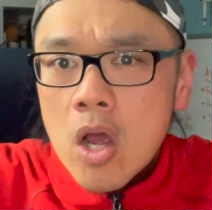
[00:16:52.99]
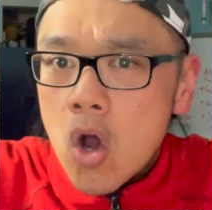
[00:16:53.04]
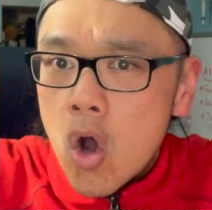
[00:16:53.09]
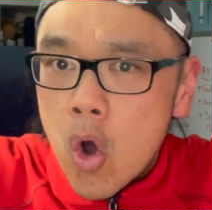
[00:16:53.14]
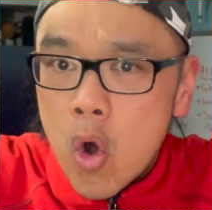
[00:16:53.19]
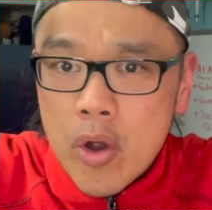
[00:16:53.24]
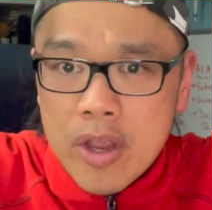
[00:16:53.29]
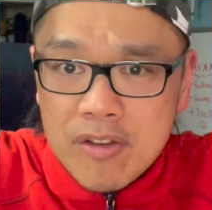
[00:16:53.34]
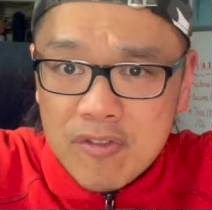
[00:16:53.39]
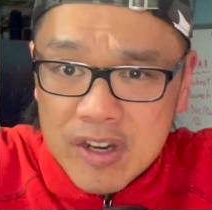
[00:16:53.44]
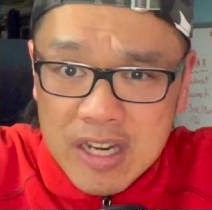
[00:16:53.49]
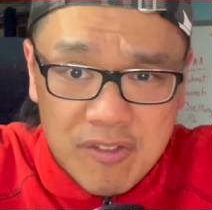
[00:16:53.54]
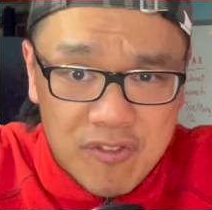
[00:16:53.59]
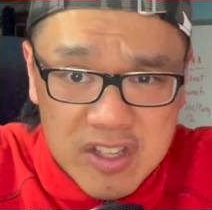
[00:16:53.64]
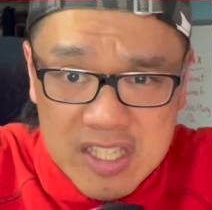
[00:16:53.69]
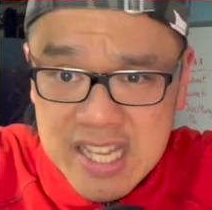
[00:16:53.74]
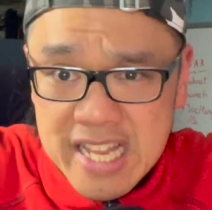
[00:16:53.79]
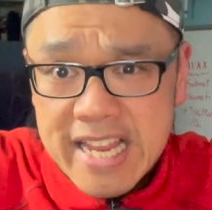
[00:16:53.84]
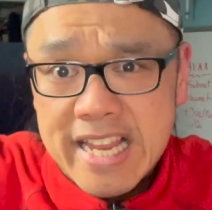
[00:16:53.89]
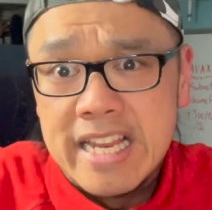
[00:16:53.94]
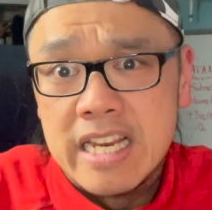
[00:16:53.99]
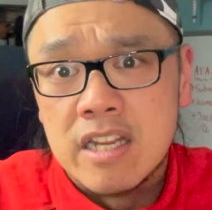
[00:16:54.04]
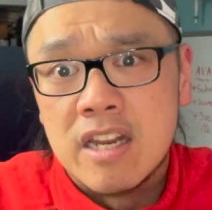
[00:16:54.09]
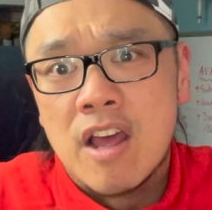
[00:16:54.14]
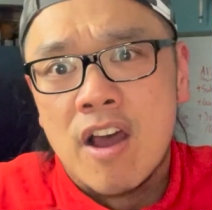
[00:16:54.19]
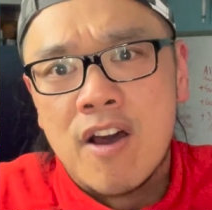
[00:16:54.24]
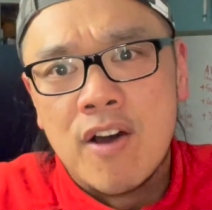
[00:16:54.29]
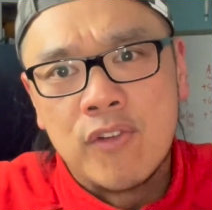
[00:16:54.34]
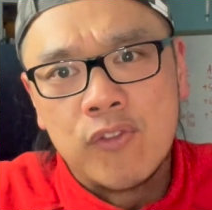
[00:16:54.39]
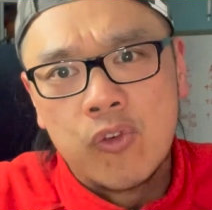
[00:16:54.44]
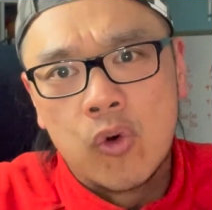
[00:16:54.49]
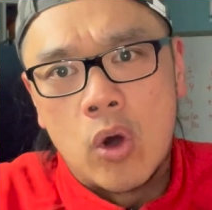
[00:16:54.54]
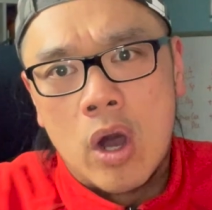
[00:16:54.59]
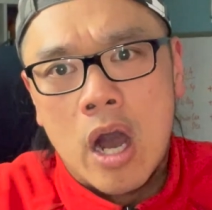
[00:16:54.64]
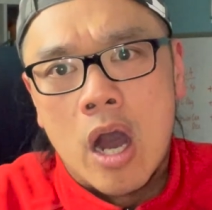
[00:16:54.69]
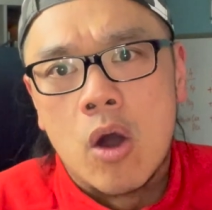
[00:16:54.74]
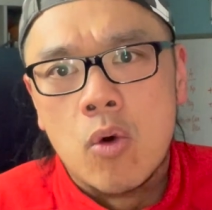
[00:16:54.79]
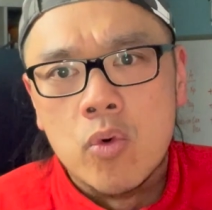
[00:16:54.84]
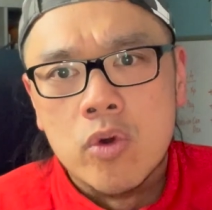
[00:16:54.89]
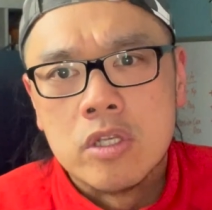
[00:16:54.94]
or even if it's an alien, for
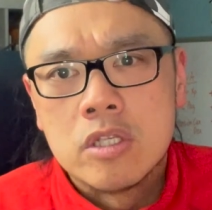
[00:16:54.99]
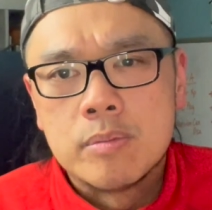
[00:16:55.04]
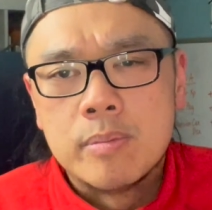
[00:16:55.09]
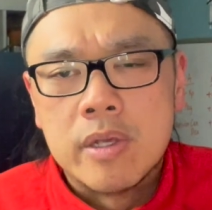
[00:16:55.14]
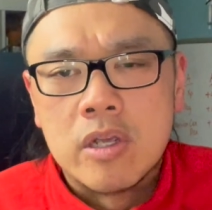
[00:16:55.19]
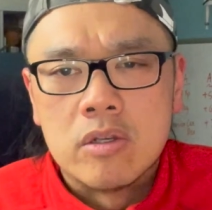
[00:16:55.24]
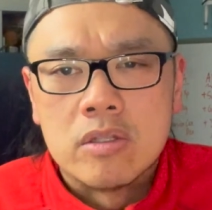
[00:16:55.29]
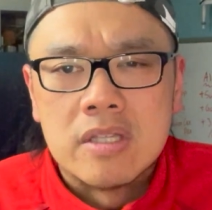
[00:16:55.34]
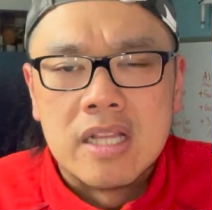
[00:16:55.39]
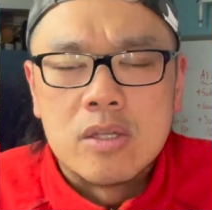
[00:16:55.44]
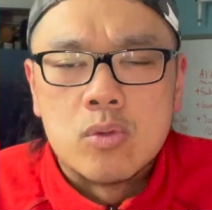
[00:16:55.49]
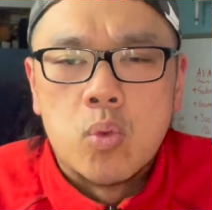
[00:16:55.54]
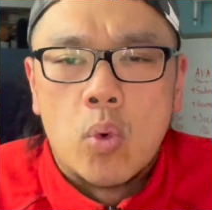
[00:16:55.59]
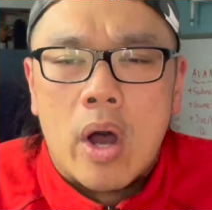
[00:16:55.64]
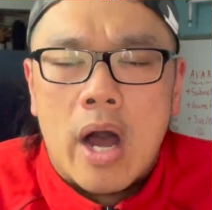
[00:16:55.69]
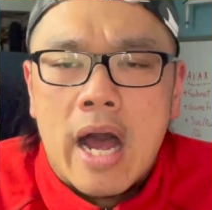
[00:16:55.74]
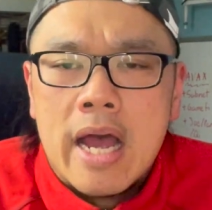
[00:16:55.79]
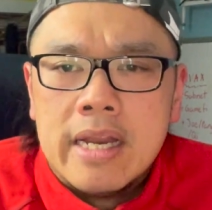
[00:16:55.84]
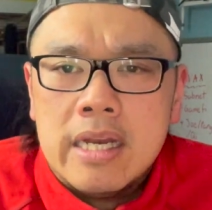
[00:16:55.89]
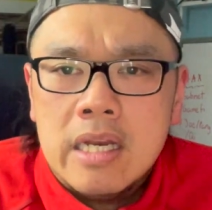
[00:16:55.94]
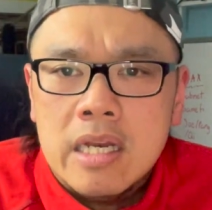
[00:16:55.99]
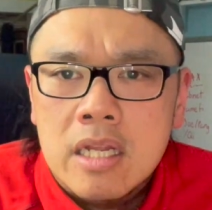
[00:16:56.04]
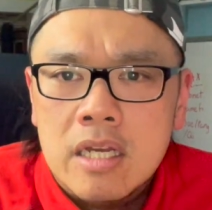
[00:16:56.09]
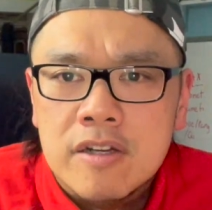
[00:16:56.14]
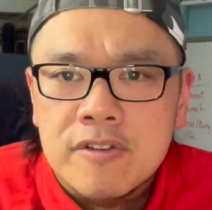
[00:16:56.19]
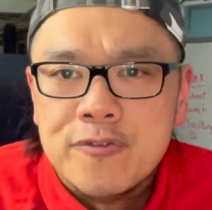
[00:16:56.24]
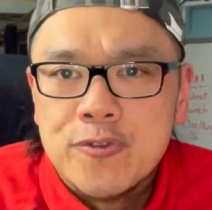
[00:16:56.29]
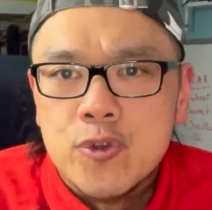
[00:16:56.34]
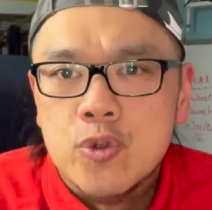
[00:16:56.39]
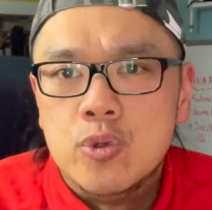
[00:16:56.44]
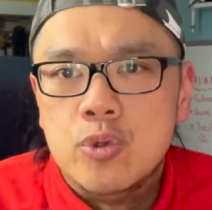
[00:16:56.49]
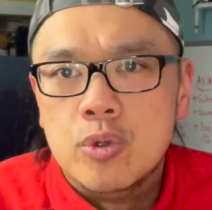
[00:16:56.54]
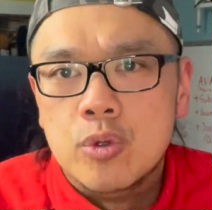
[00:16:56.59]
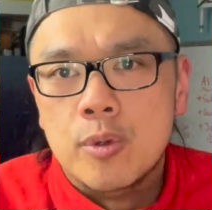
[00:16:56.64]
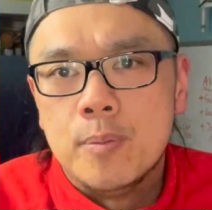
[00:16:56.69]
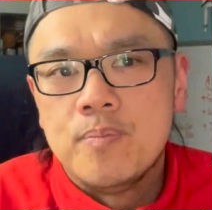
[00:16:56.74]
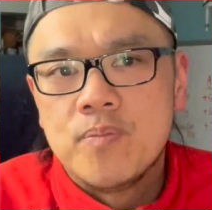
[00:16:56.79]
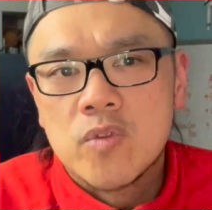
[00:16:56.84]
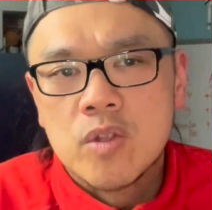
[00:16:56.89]
hours, because that's what I love to do.